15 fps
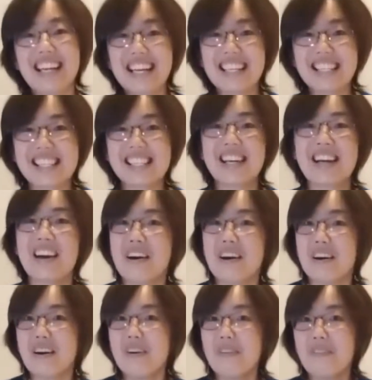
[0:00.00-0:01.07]
Next,
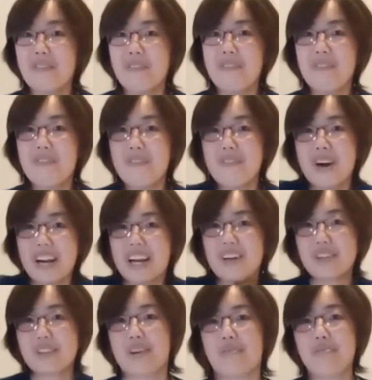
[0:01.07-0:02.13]
what
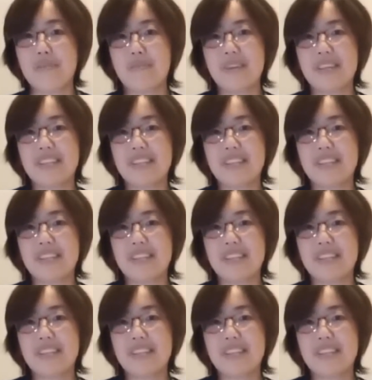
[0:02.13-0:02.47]
else have we